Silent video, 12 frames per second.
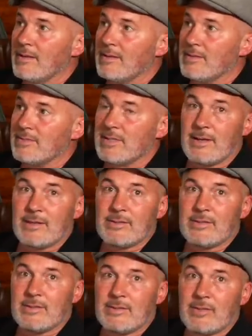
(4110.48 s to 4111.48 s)
there's the
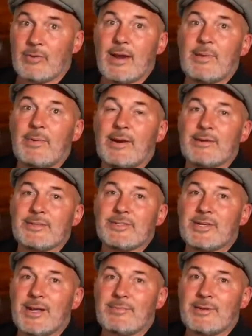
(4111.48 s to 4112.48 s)
grandparents
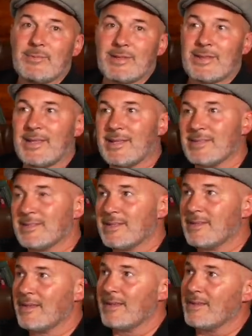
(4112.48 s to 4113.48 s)
chapter where the kids,
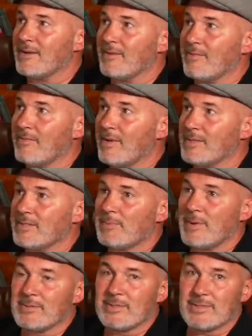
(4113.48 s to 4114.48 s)
you know, find
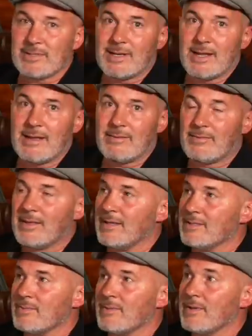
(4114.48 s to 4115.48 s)
spouses and have
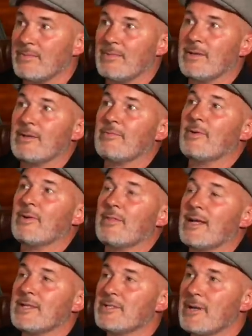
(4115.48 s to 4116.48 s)
kids. We look forward to
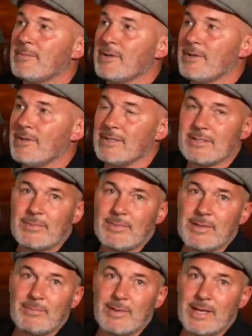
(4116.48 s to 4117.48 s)
that chapter too. That's going to
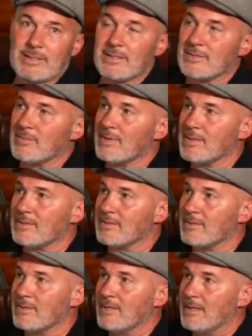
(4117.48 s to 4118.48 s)
be a blast as well.
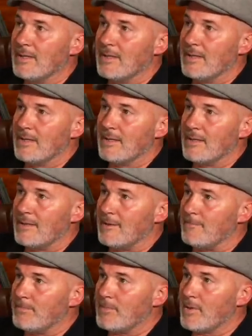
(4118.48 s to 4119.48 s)
So
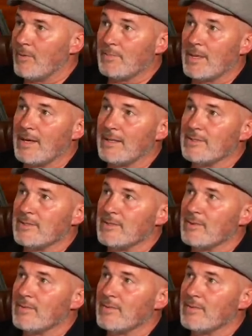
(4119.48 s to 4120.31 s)
hope that answers your